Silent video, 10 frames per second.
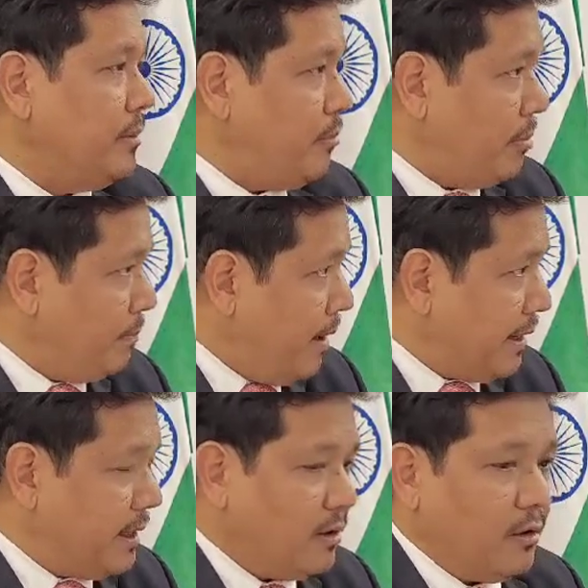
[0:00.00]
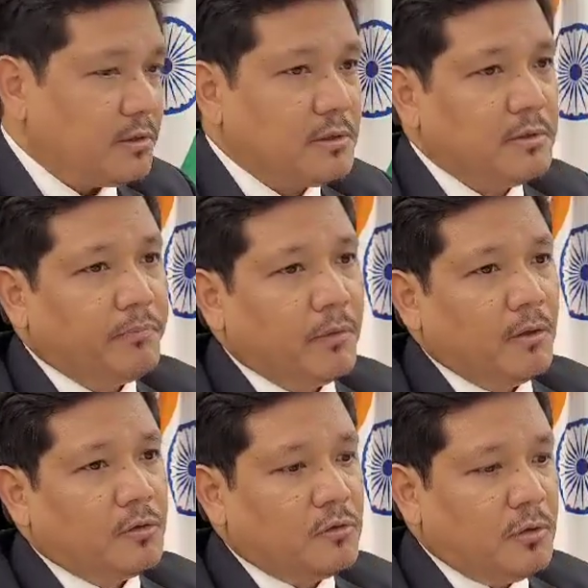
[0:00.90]
in proper parking lots.
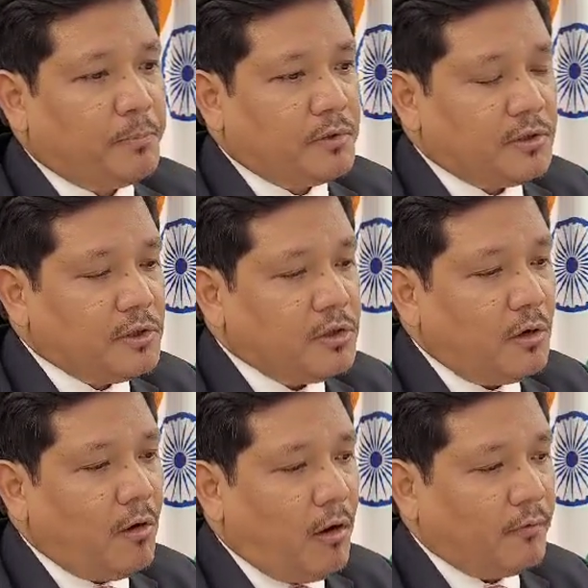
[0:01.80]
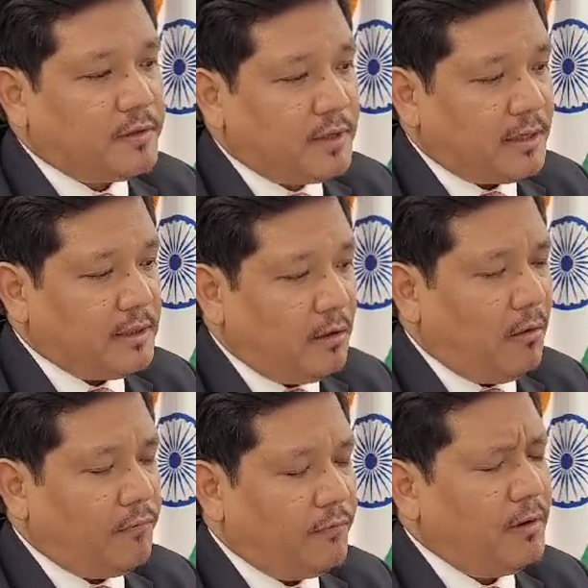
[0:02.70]
So the procedure of starting
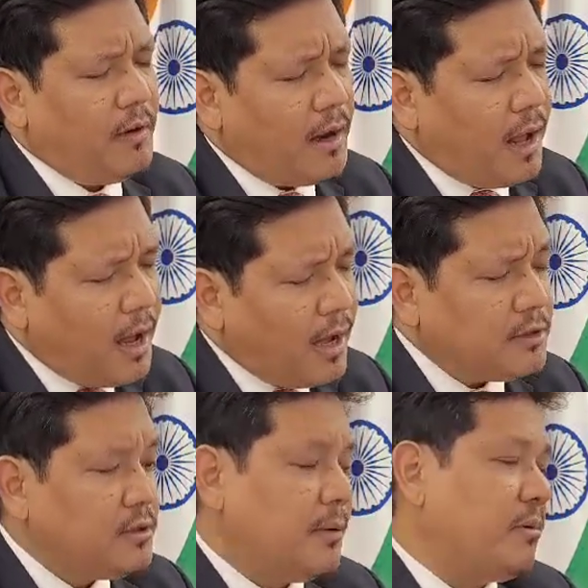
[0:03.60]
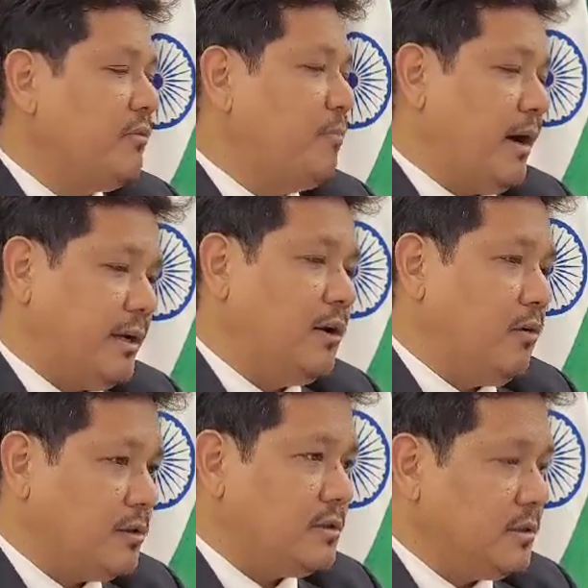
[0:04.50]
off large number of parking
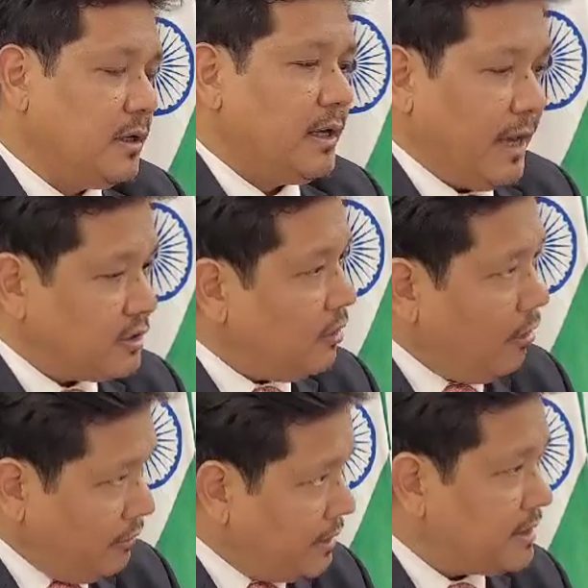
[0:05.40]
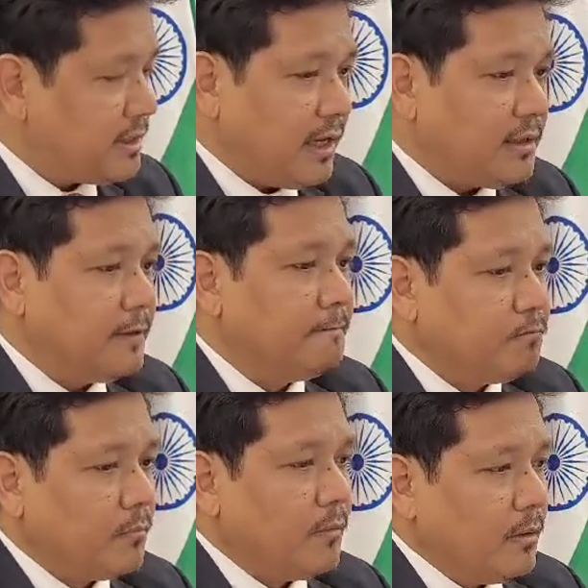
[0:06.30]
lots has already started.
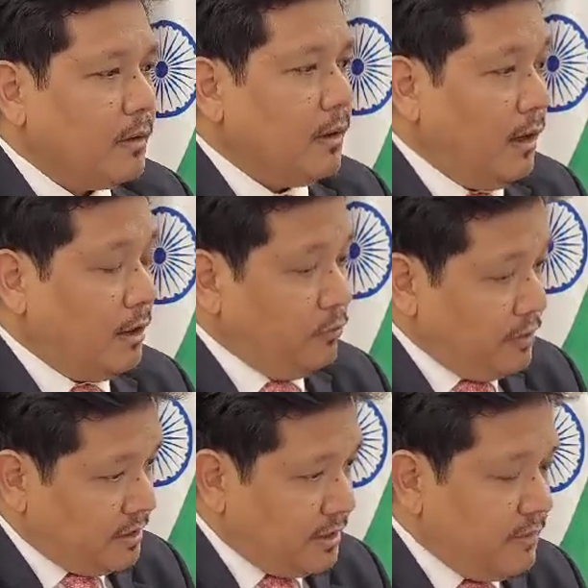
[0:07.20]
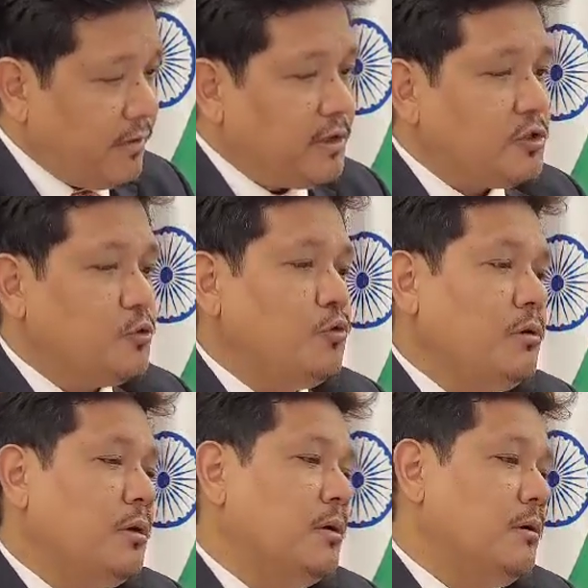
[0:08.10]
You will see very
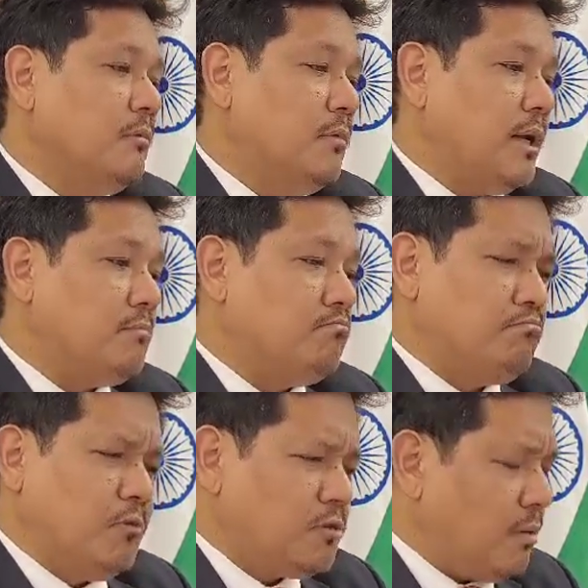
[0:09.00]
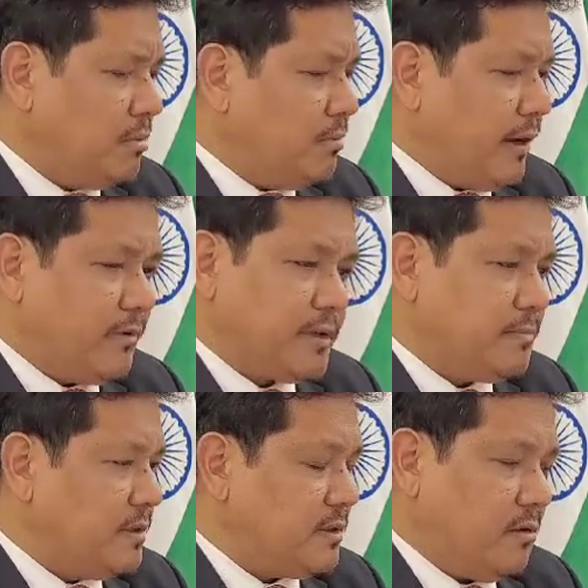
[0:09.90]
soon that most probably by
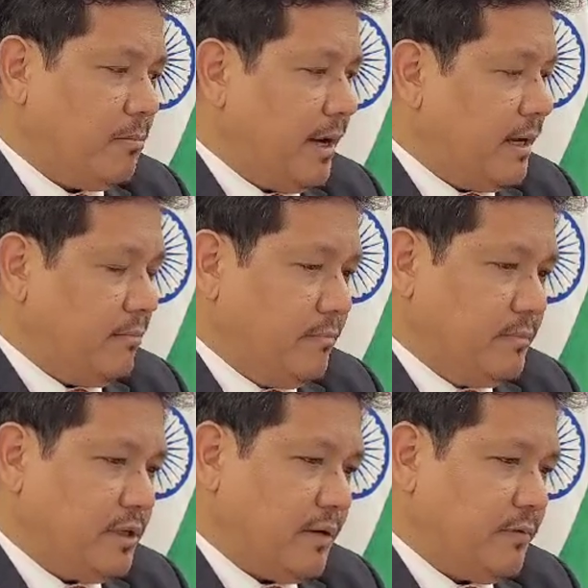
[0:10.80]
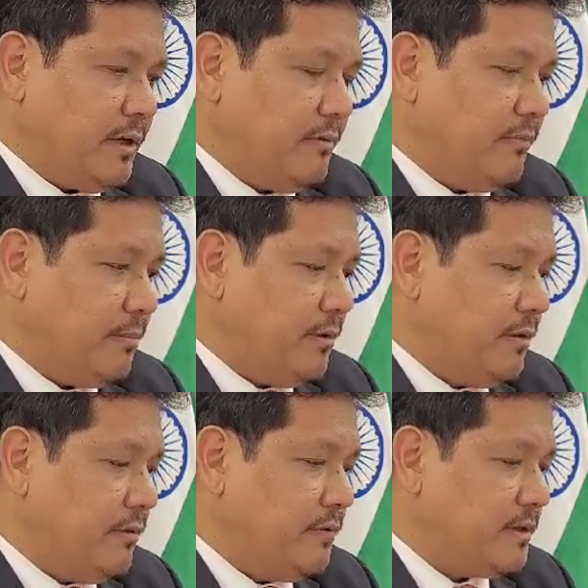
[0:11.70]
Christmas or by January,
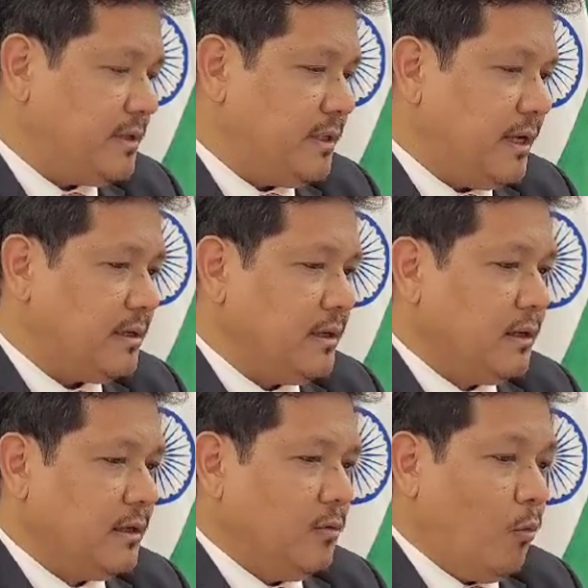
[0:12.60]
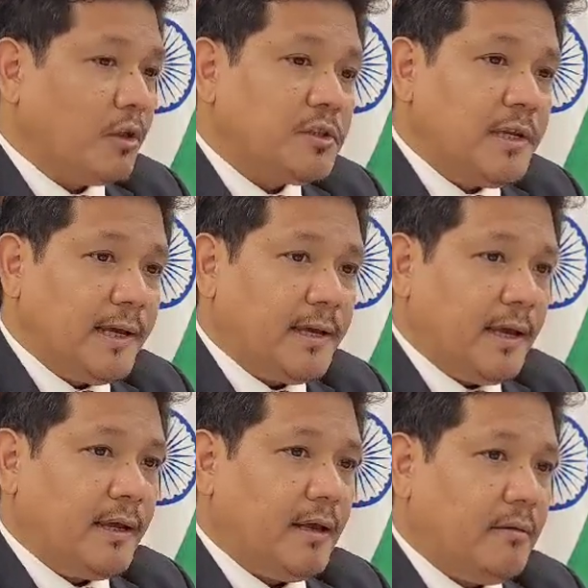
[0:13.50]
February, we will see that Watts Lake
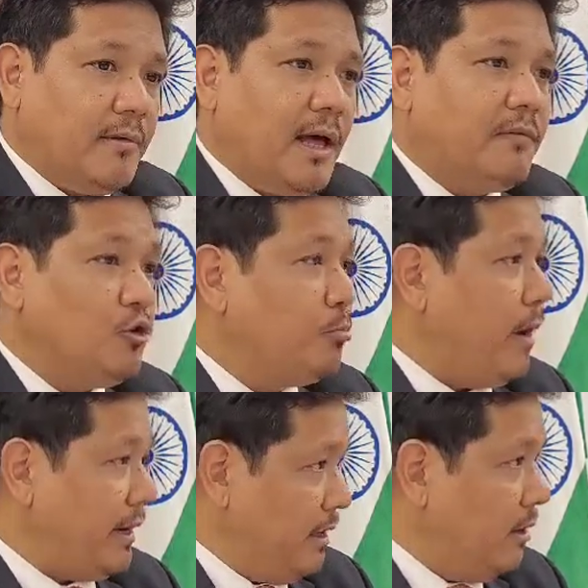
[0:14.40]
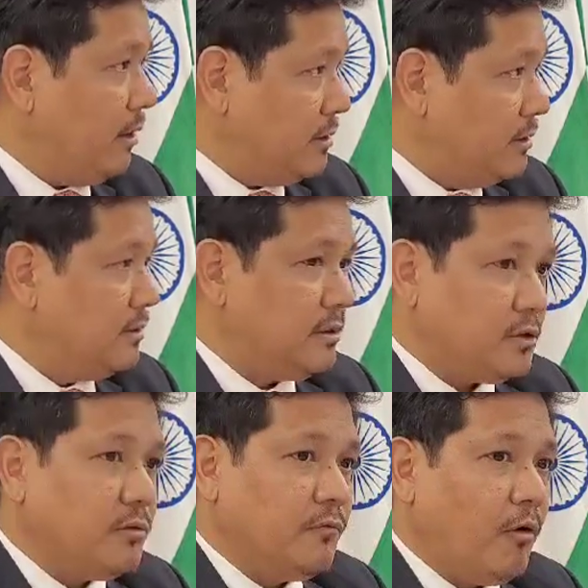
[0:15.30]
area will have a new parking lot,
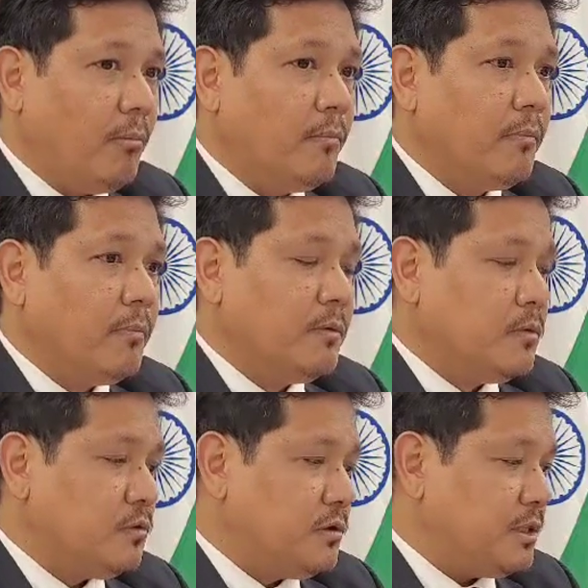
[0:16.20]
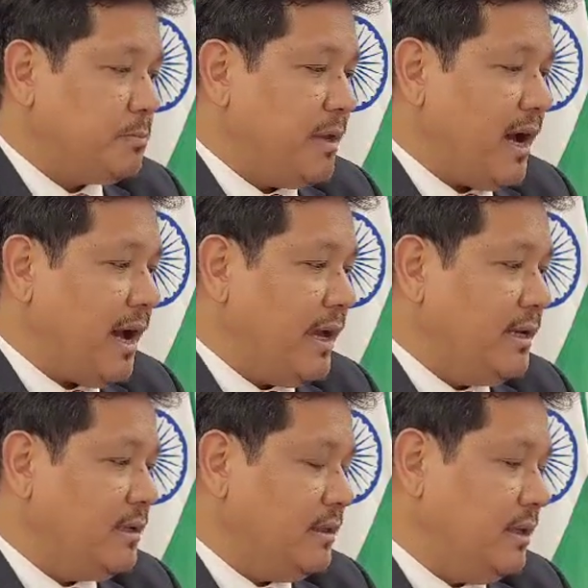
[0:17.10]
just to inform. So just
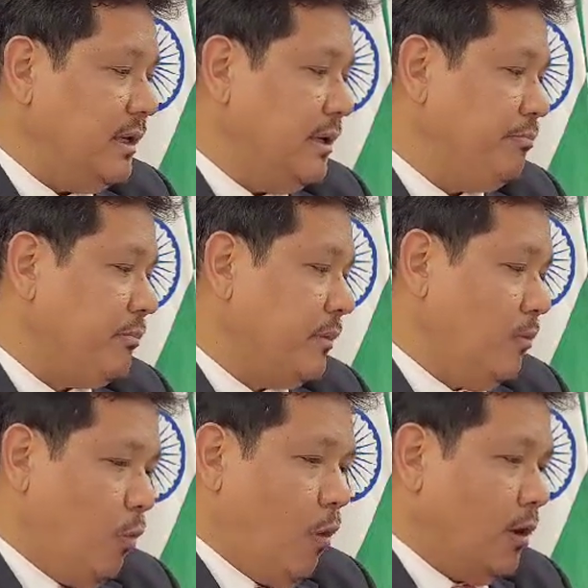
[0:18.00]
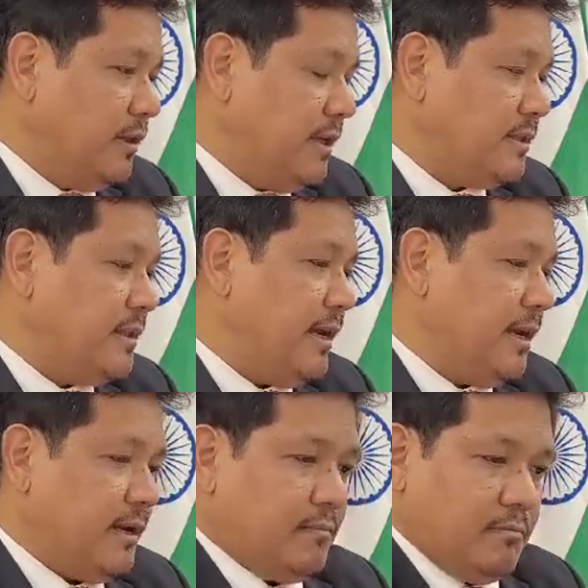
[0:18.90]
behind the wall that is there
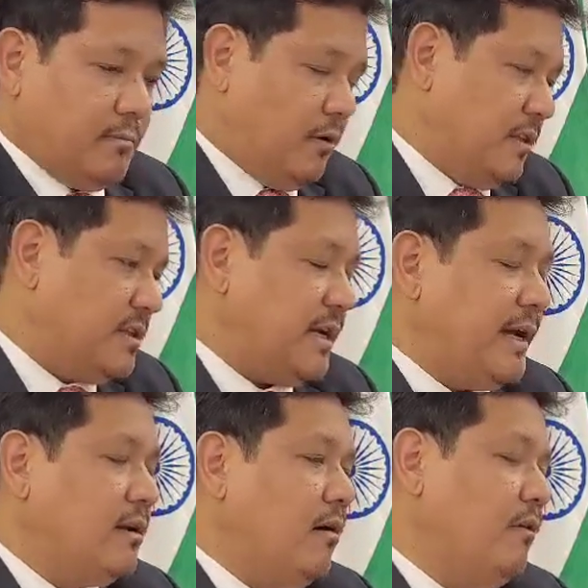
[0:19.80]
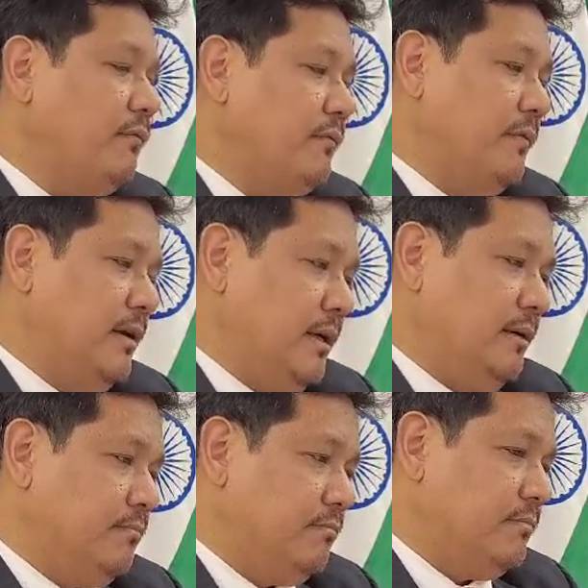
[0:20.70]
and on the side of
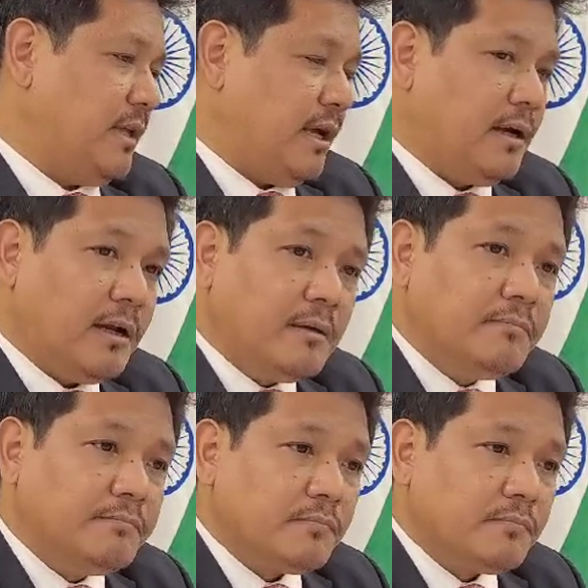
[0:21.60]
Taraghar,